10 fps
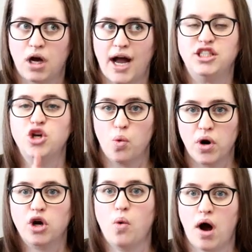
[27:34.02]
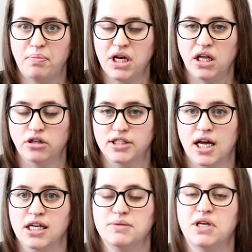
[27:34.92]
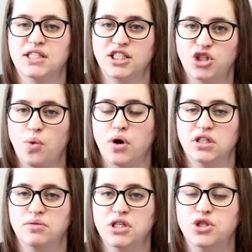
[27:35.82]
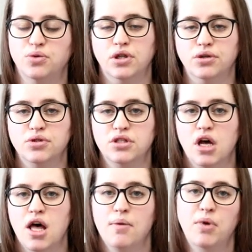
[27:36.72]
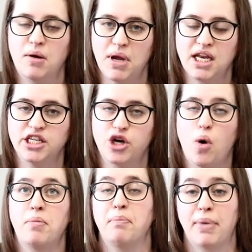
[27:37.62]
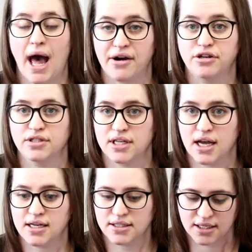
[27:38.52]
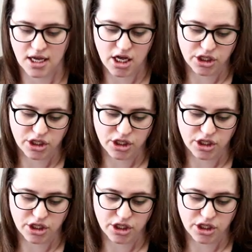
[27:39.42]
I don't want to go up a needle size because I don't want it to be too loose, but I may need to go up a pattern size.